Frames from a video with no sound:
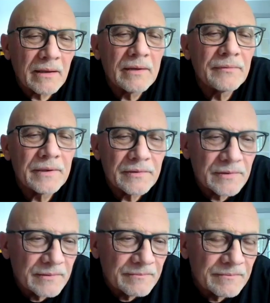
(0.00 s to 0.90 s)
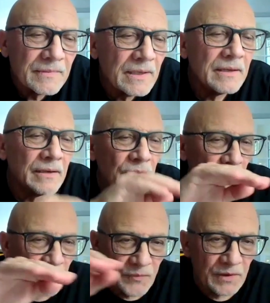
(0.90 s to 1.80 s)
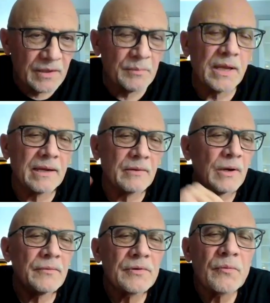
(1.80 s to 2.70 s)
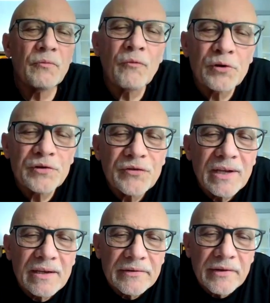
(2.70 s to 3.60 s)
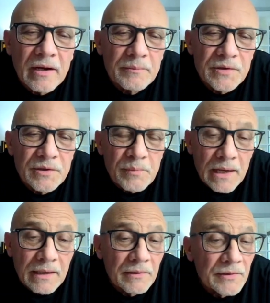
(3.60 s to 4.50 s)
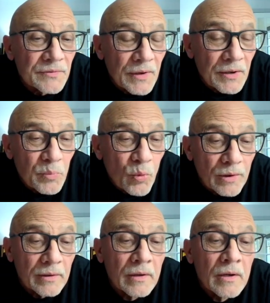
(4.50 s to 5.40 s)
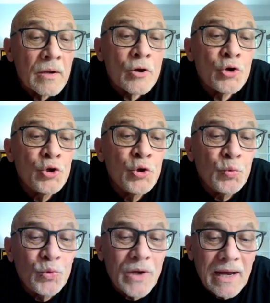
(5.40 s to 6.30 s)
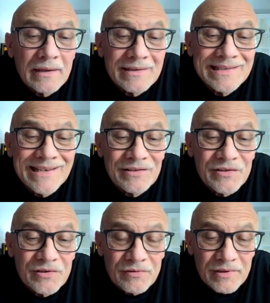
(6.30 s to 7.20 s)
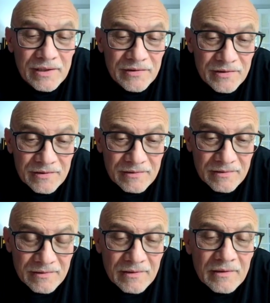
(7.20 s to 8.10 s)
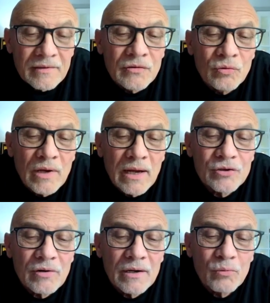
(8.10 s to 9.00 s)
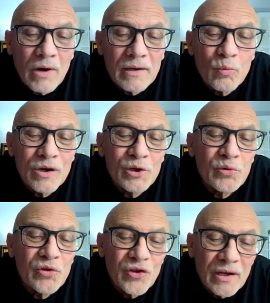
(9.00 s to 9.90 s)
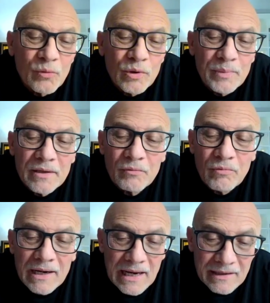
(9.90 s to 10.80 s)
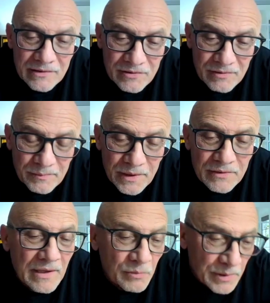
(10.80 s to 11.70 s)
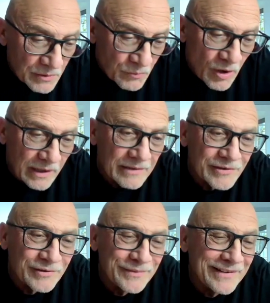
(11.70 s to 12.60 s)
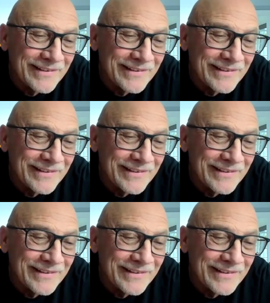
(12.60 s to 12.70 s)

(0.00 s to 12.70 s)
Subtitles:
life is, and then you'll fill in the blank, whatever the first thing is that comes to your mind. Now, this is very important. Do not censor this. Do not try to write what you think would be the right answer, because that'll be the wrong answer.